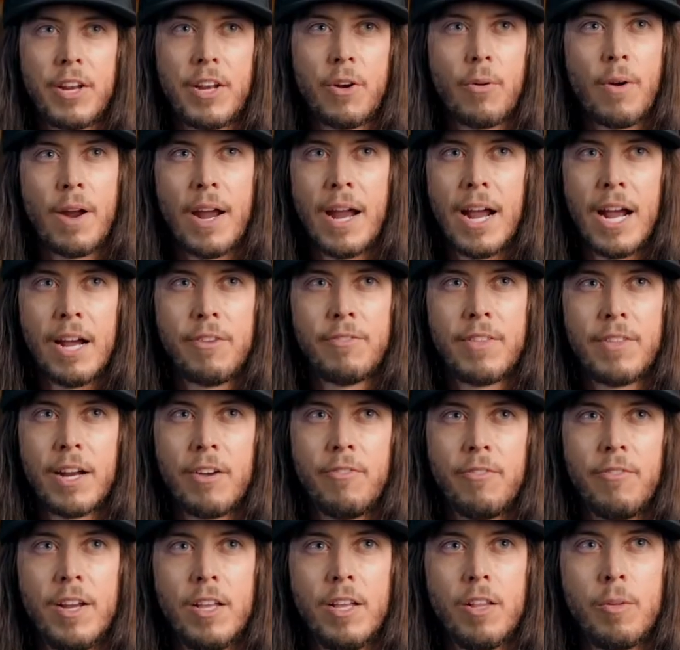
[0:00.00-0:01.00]
don't have that
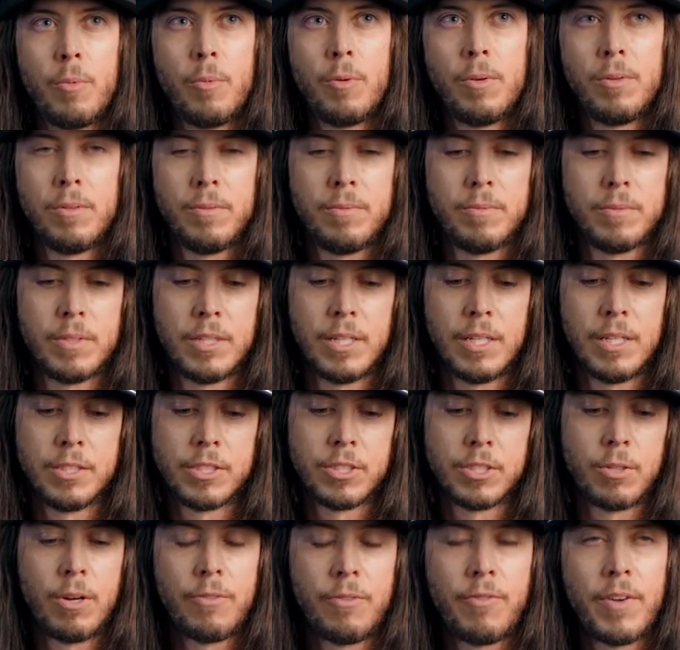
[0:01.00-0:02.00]
available. And
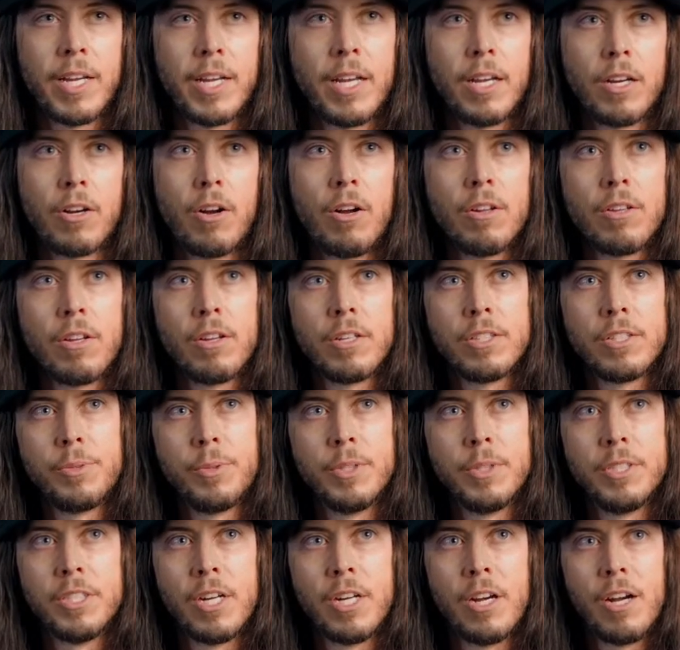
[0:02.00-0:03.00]
so if I get called onto a
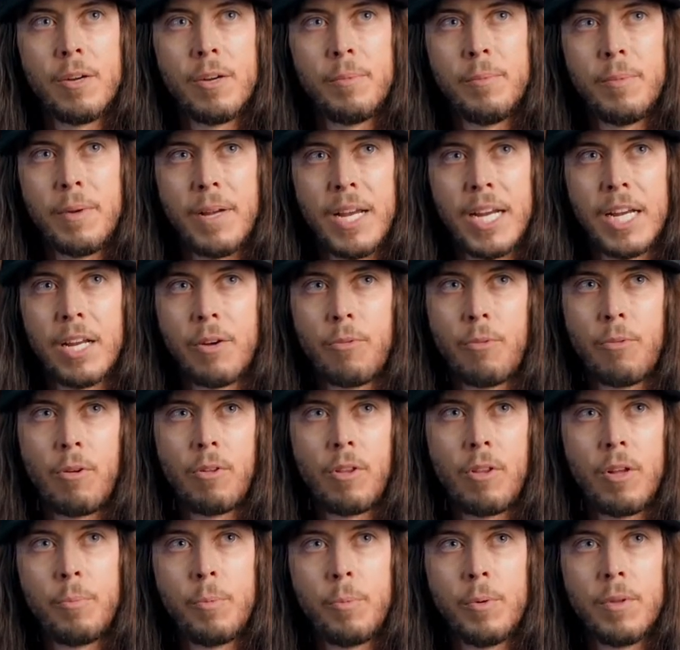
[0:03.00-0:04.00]
job, I can roll
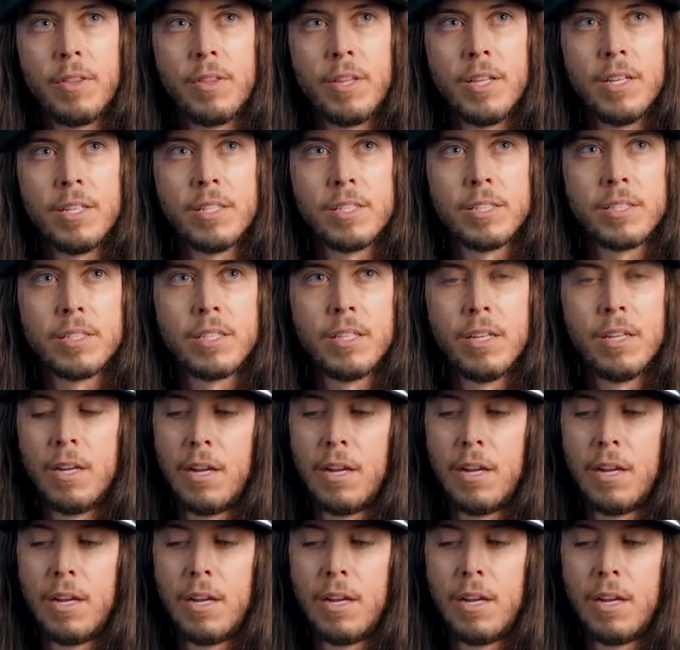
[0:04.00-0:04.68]
up with this,